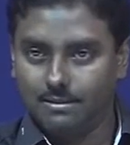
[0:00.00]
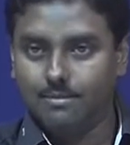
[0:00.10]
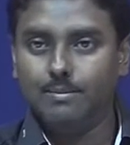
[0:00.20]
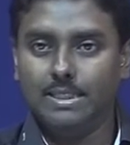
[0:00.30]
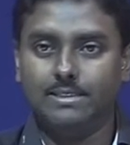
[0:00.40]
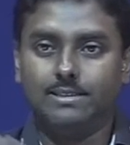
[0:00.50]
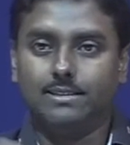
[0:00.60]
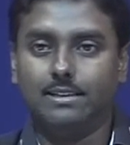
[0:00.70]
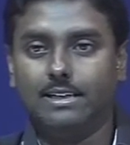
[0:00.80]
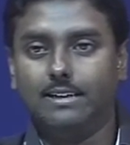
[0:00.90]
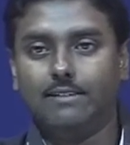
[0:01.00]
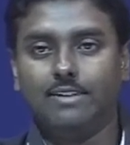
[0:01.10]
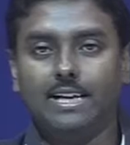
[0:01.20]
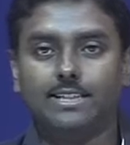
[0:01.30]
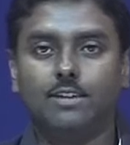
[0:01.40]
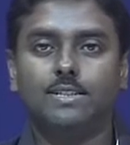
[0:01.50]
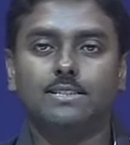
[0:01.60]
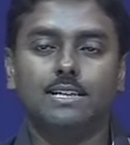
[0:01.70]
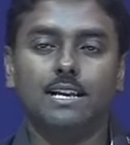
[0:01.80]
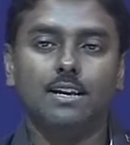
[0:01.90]
means definition of the
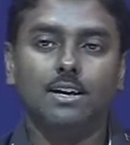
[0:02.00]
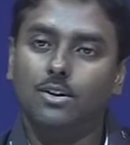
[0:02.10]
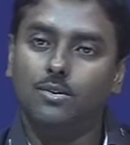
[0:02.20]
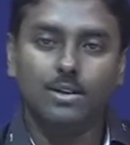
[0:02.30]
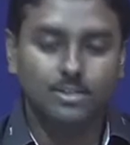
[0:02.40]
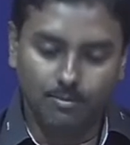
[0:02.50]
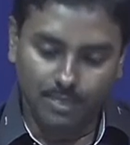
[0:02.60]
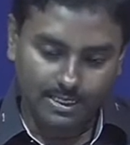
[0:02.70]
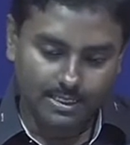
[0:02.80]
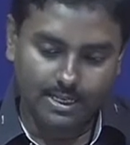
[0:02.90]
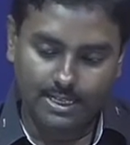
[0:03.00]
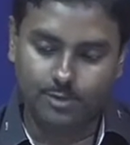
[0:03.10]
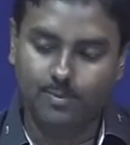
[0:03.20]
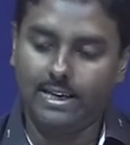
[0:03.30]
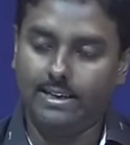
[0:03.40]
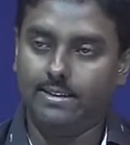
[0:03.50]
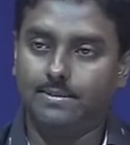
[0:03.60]
signal was completely explained.